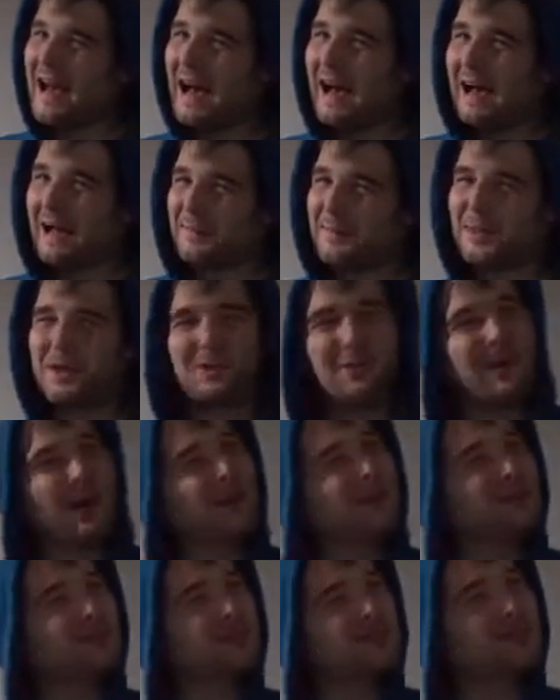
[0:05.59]
I'm your
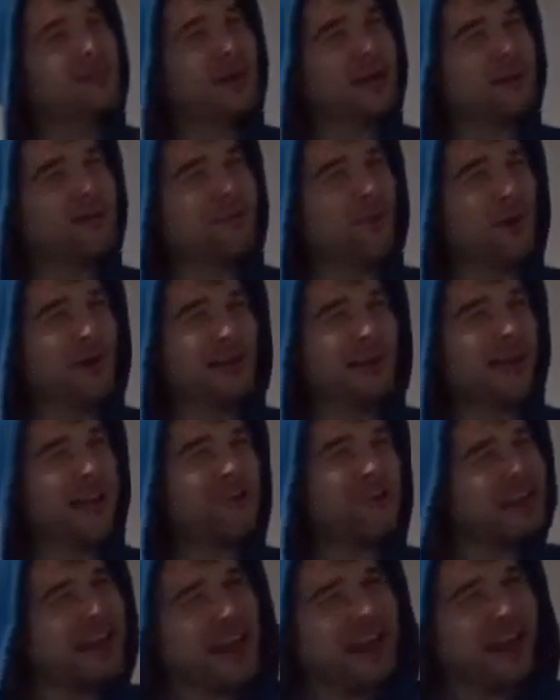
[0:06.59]
host, twenty-four
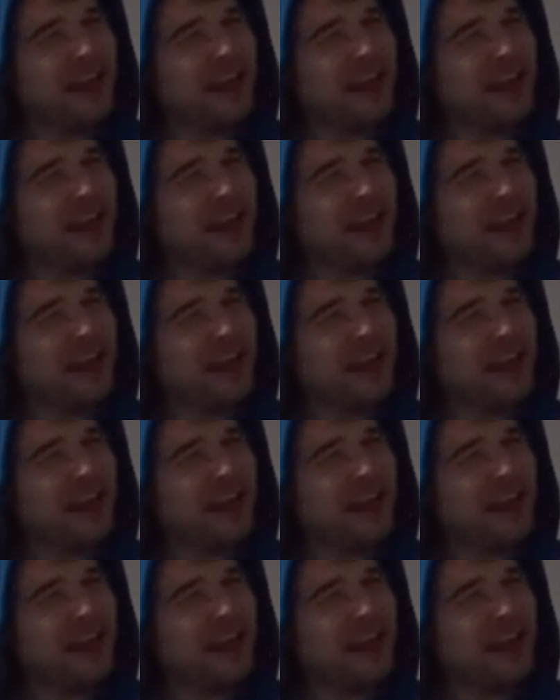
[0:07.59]
Kevin,